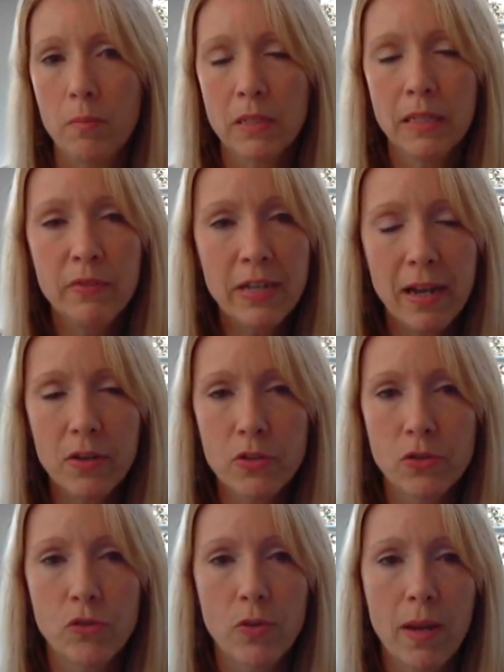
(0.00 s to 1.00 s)
living out
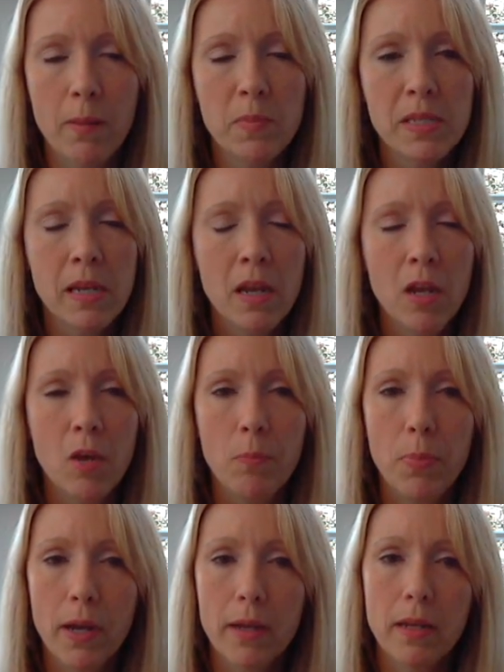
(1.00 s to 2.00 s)
your dreams,
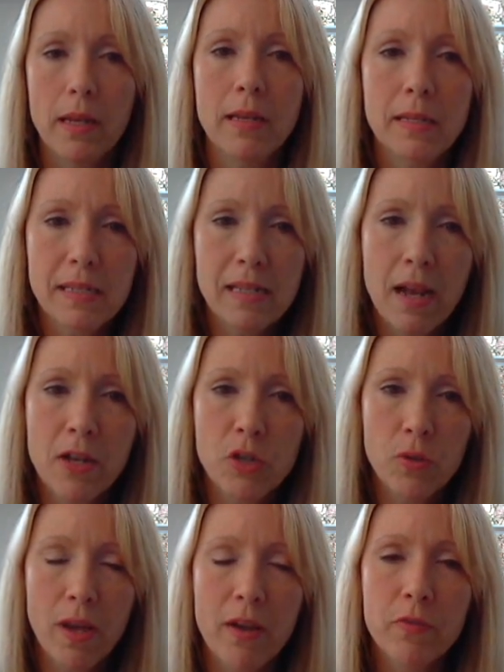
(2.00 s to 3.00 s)
but inside
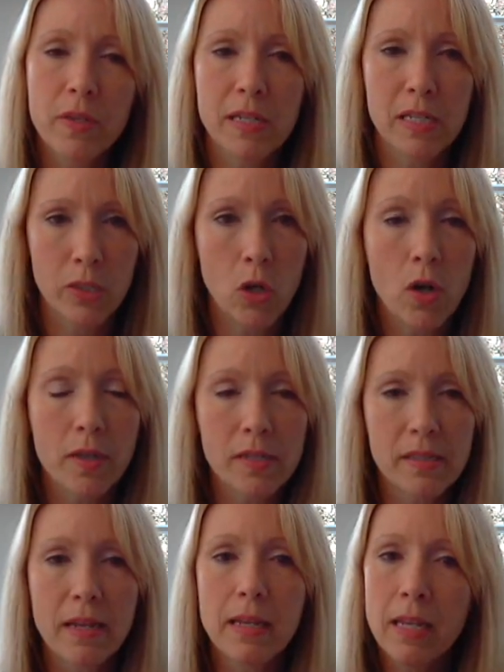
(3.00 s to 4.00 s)
you have these
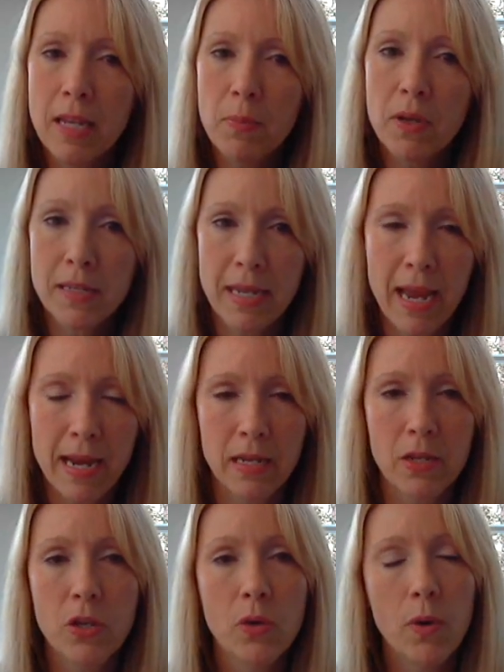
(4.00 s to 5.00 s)
thoughts that keep
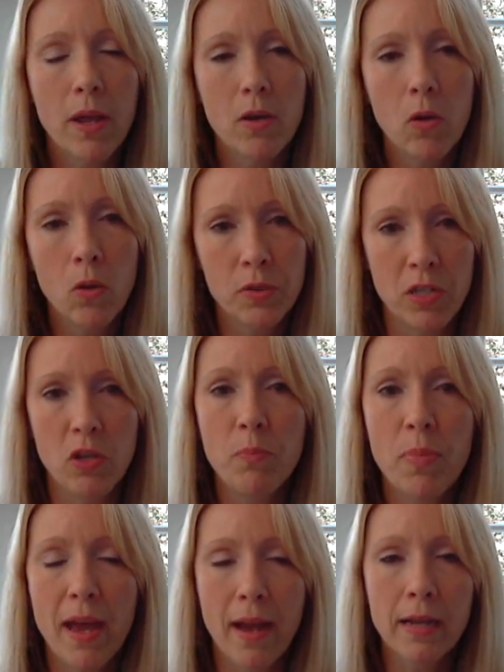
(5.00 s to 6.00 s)
attacking you and holding you
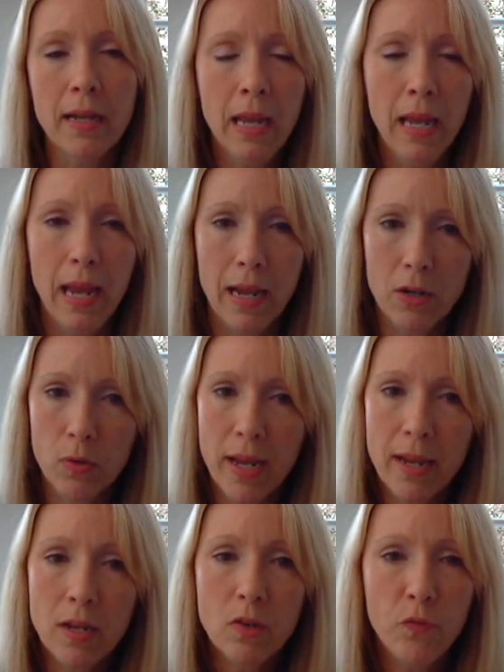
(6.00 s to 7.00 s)
back and
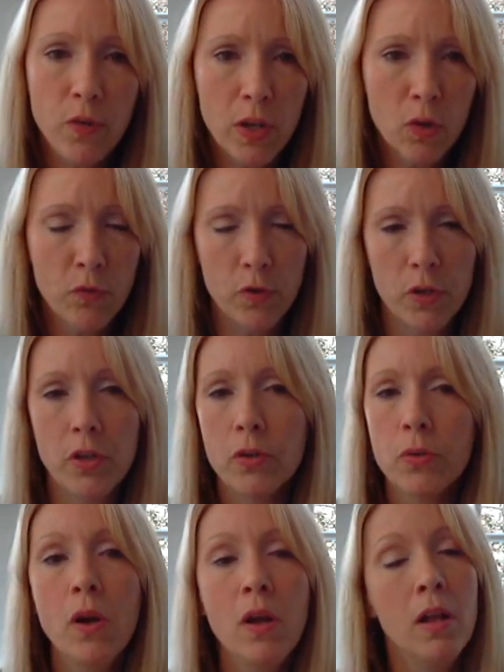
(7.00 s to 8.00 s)
creating fear for
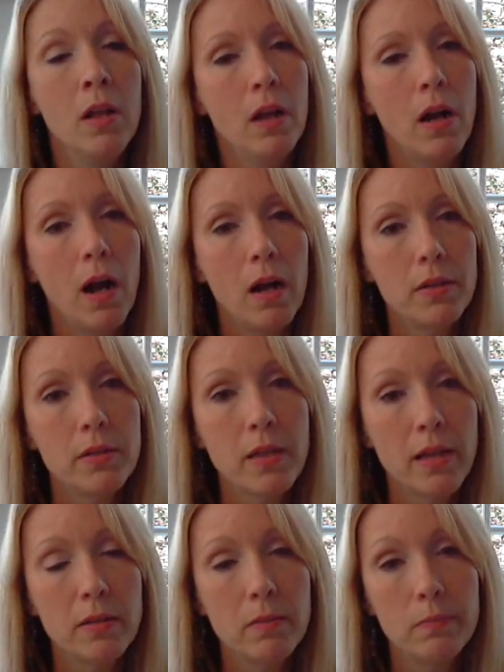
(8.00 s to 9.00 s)
you
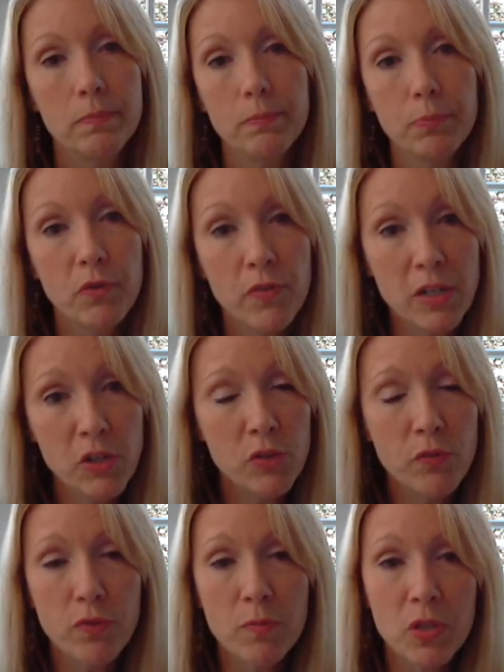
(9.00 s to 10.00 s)
that prevents
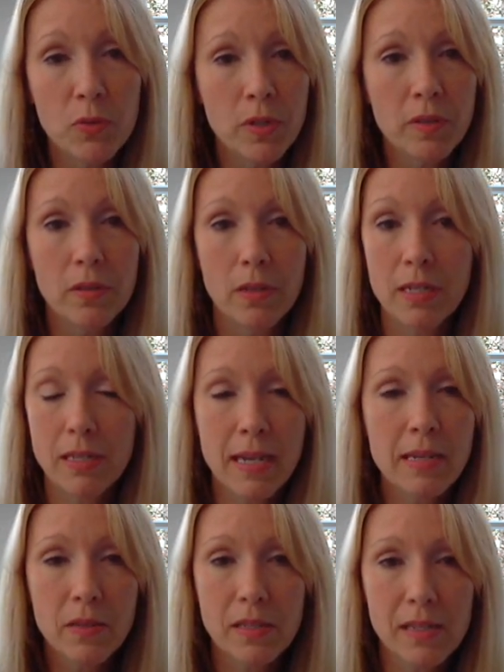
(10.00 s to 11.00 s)
you from doing and
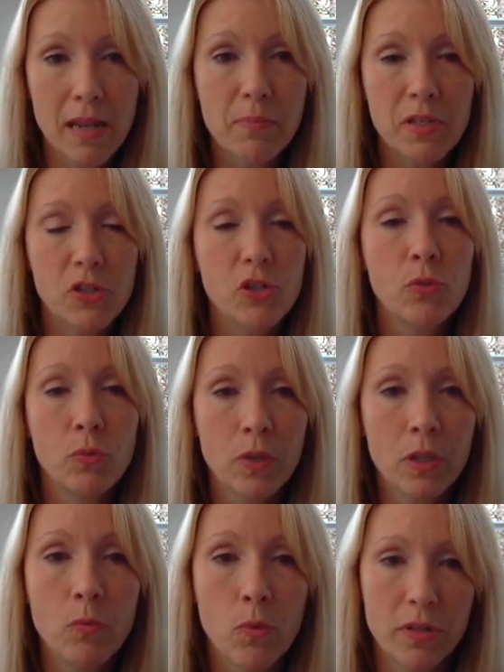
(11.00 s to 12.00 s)
taking the steps that you
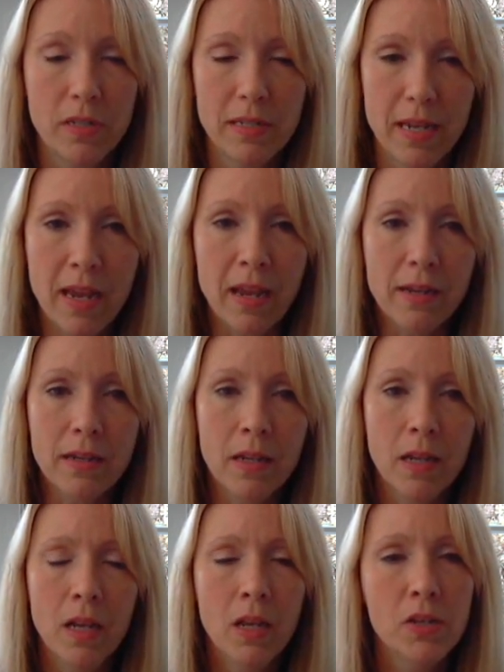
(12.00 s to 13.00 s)
really want to take.
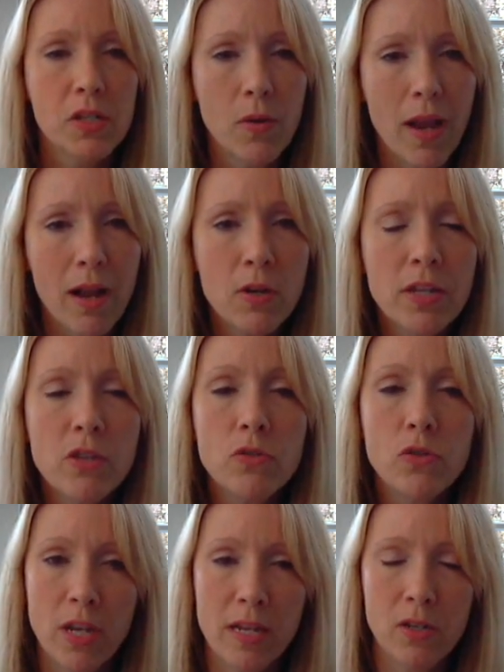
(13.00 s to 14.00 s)
So how can you
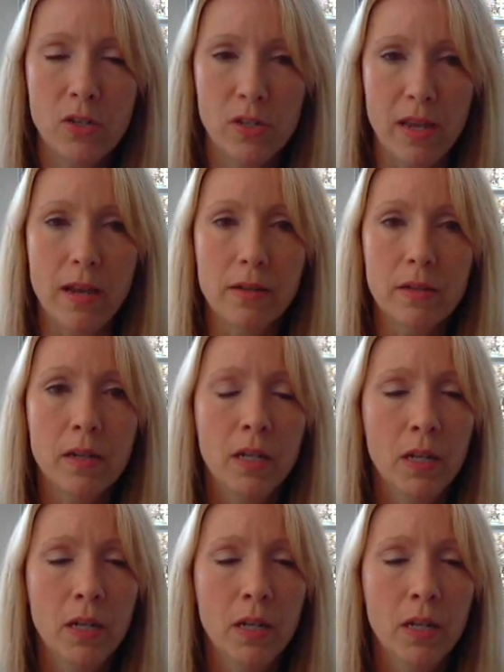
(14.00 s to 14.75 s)
change that?